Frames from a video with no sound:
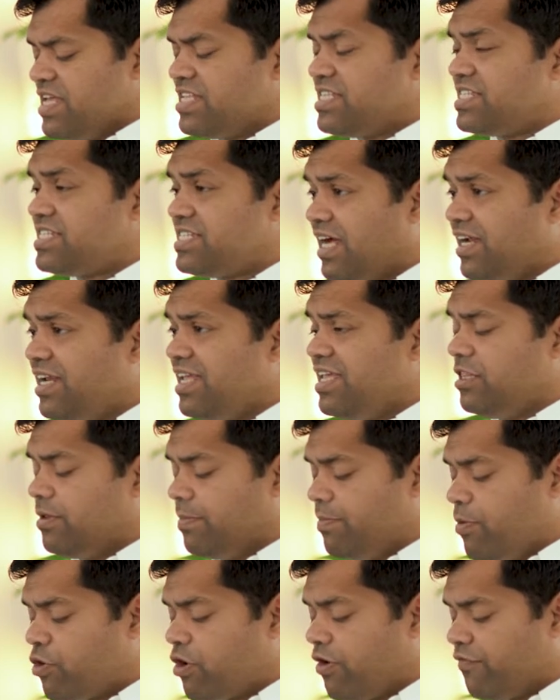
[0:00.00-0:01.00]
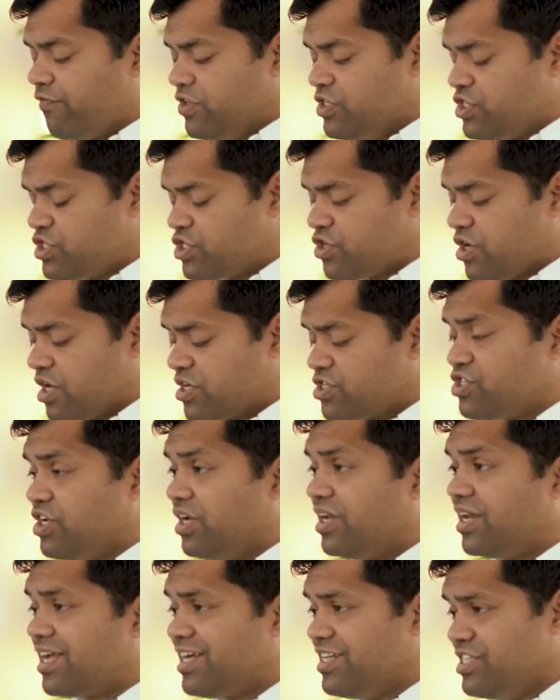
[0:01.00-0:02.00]
Study the book of
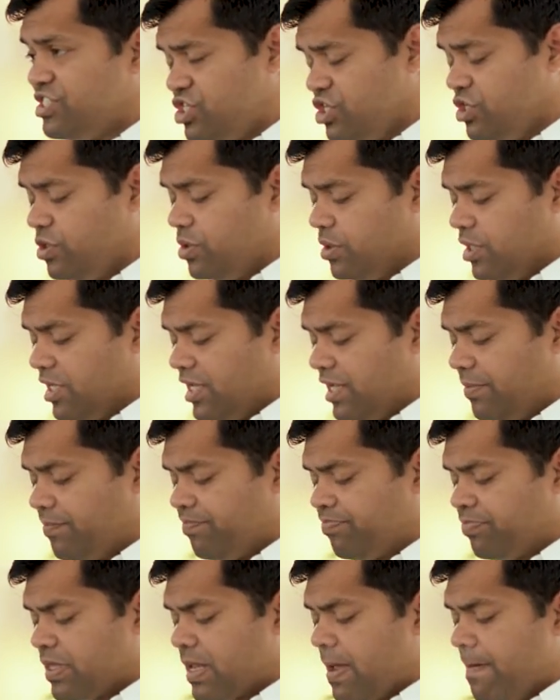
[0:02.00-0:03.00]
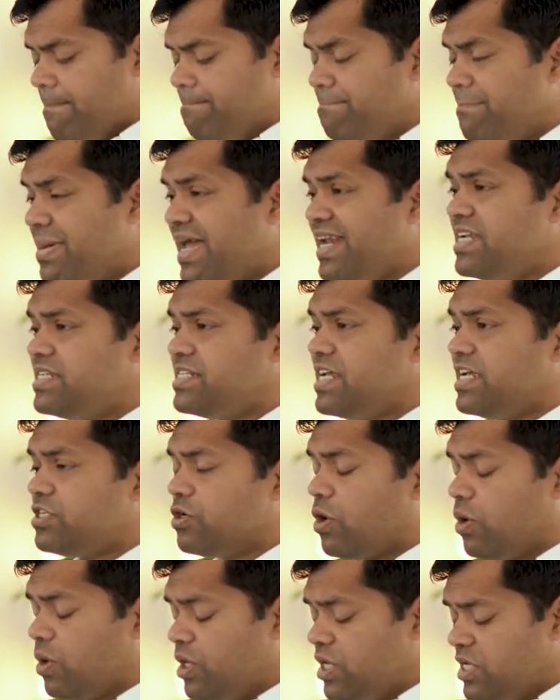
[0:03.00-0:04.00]
instruction continually.
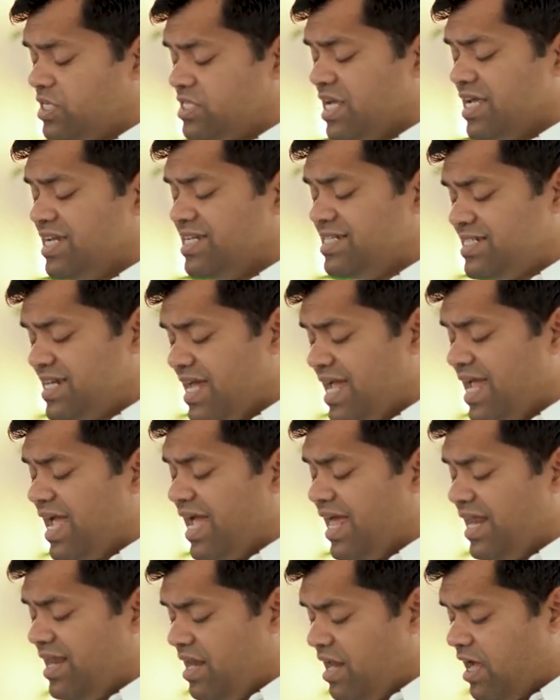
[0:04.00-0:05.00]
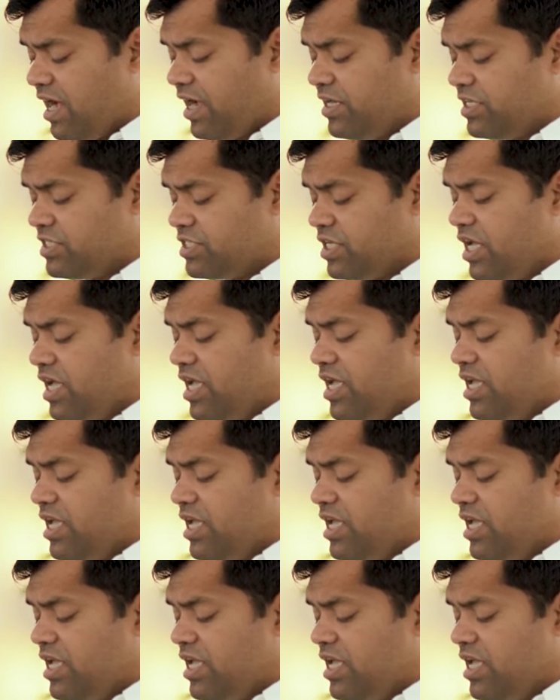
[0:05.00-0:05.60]
Meditate on it day and night,